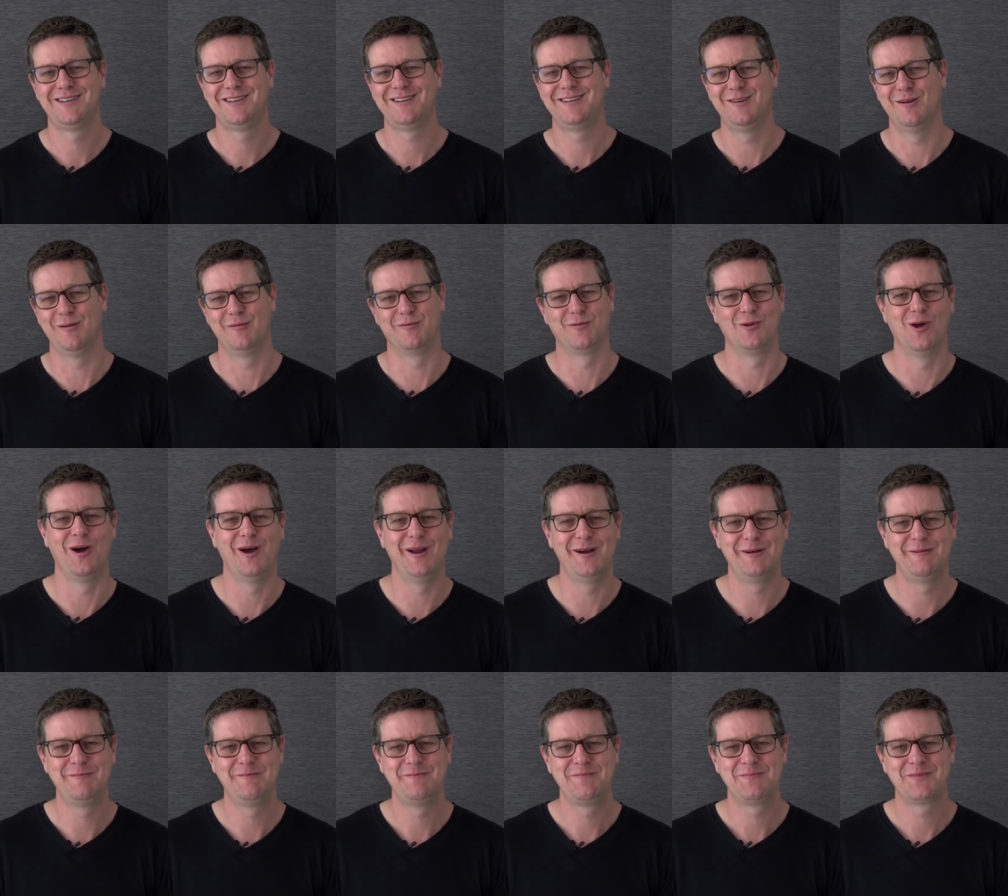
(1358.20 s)
of
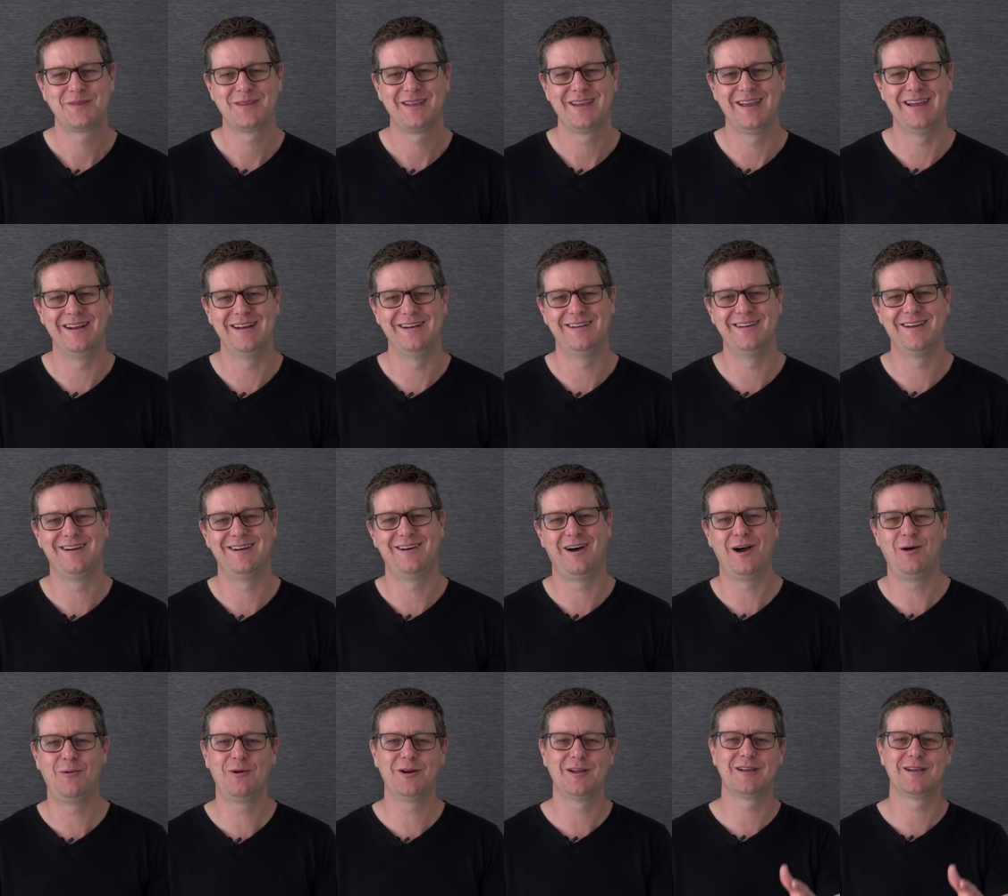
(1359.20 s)
God. And
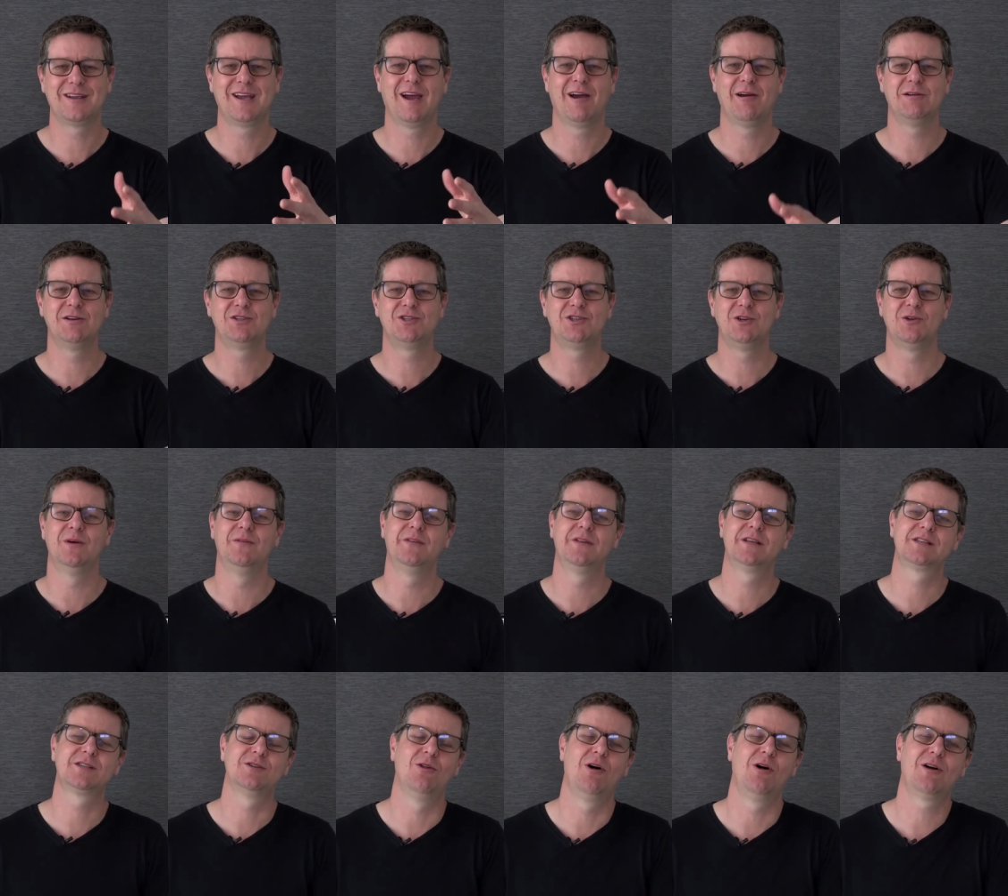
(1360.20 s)
I want to encourage you in
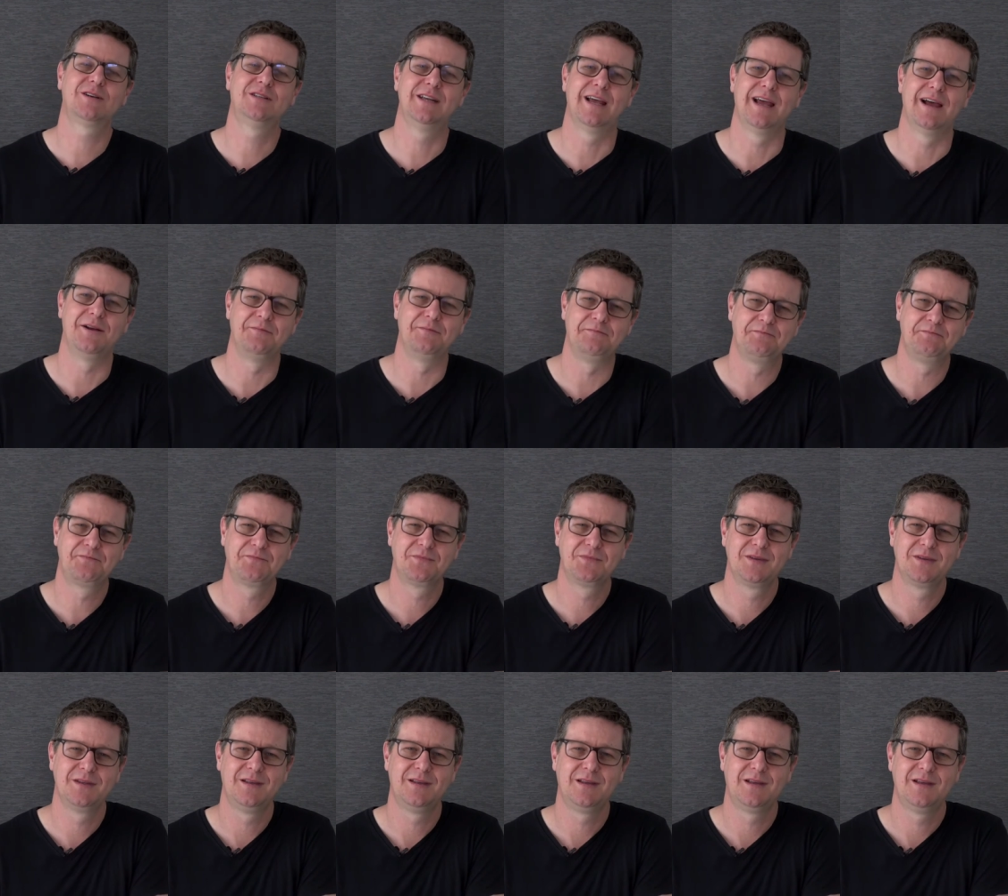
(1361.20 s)
this lockdown
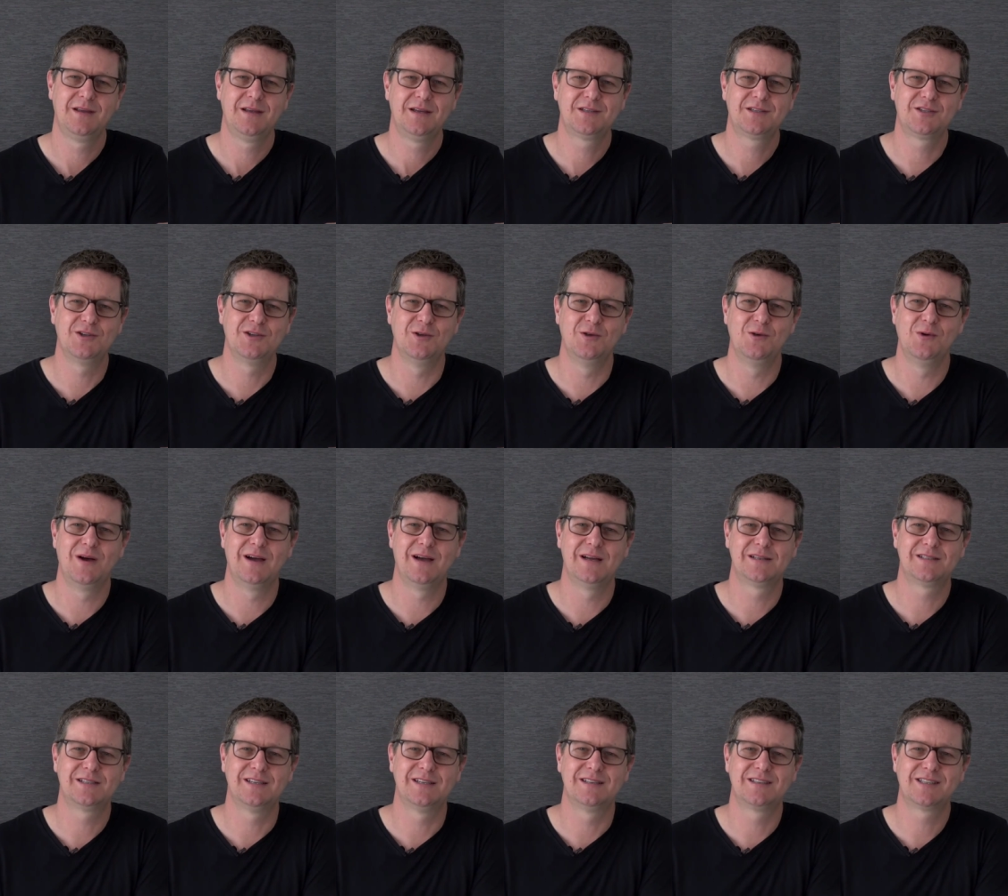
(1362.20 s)

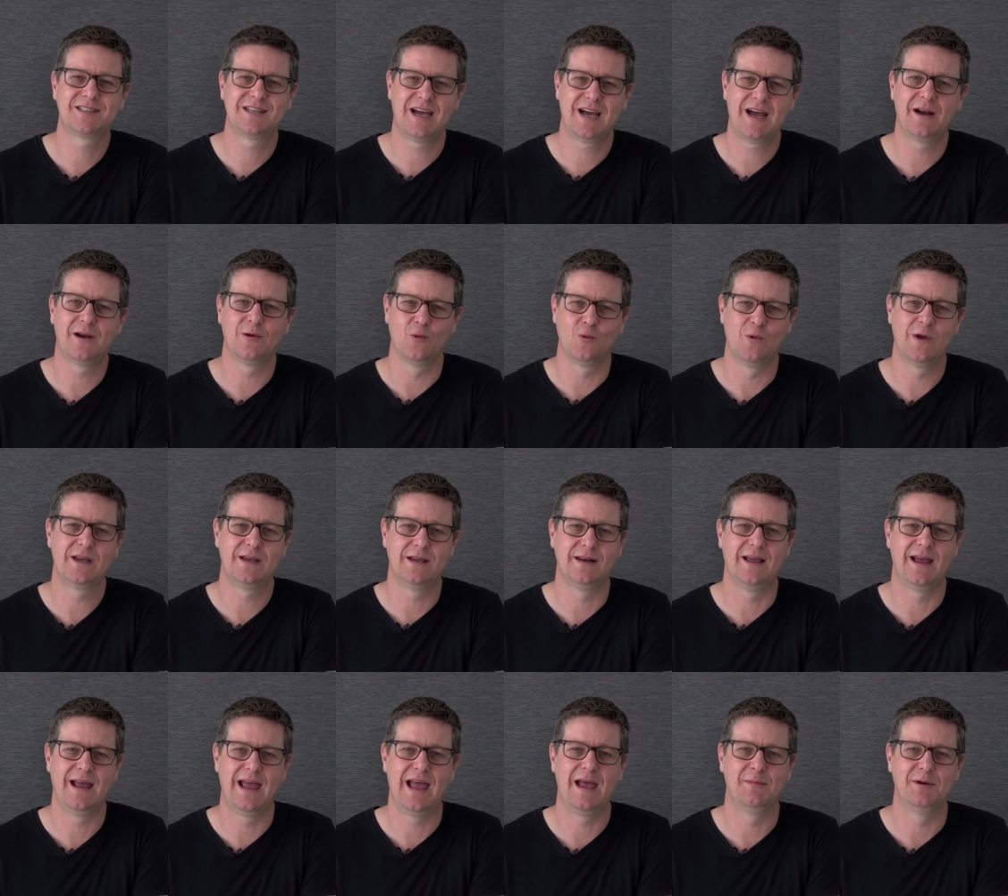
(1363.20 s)
to start a
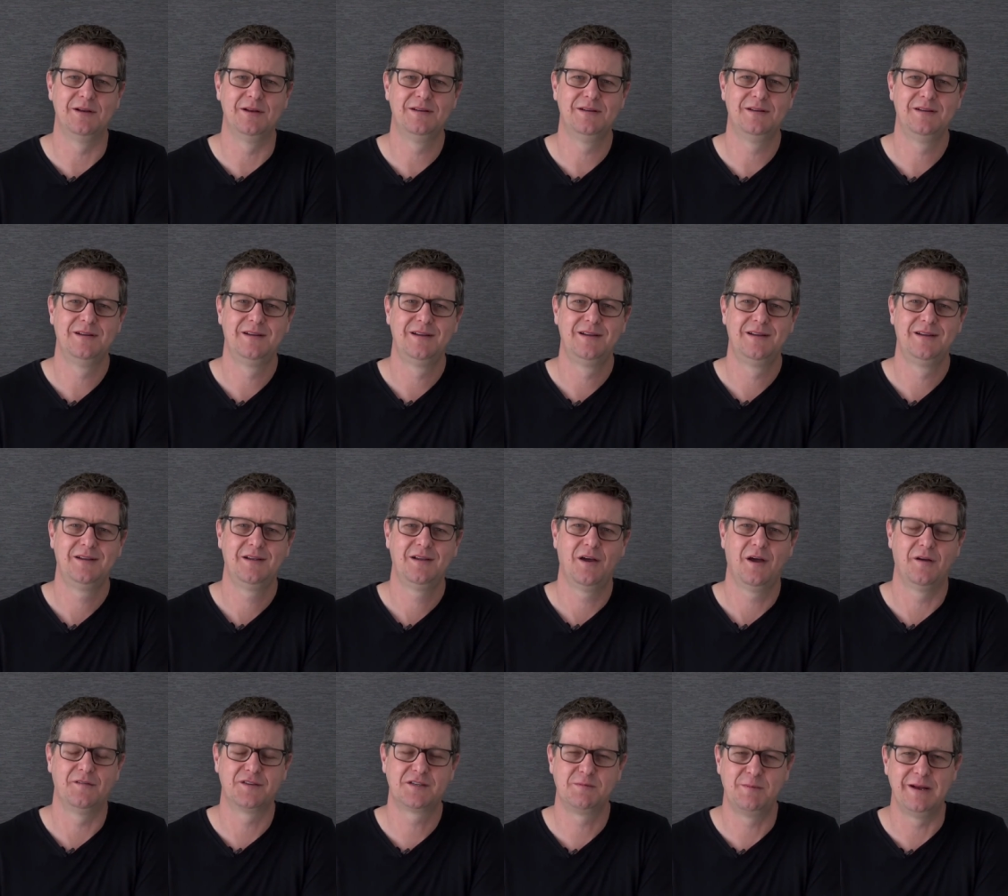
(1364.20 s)
regular habit
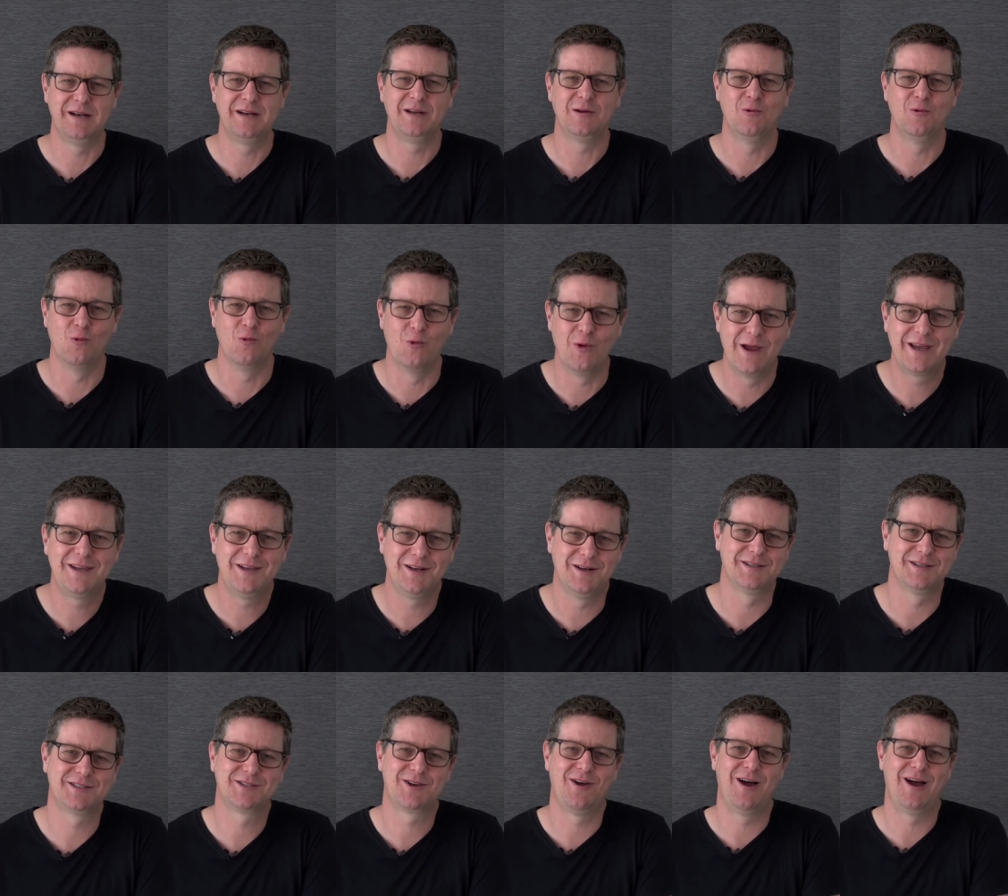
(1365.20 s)
of spending
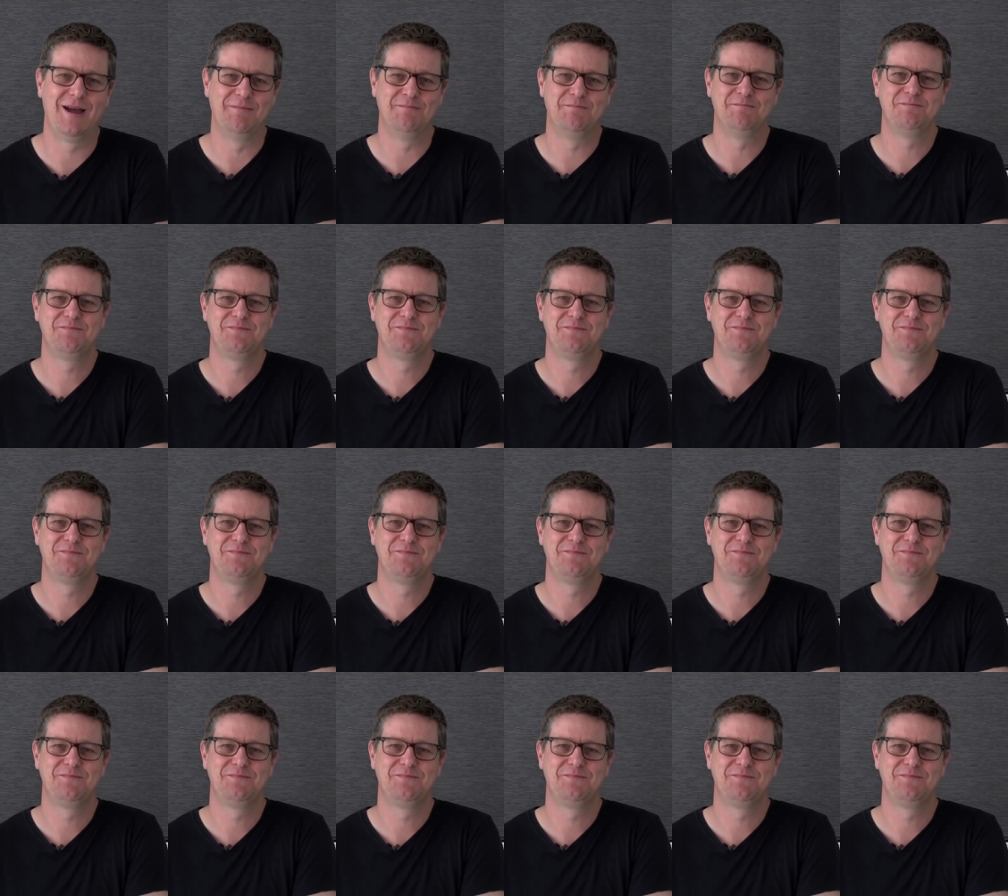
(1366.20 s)
regular time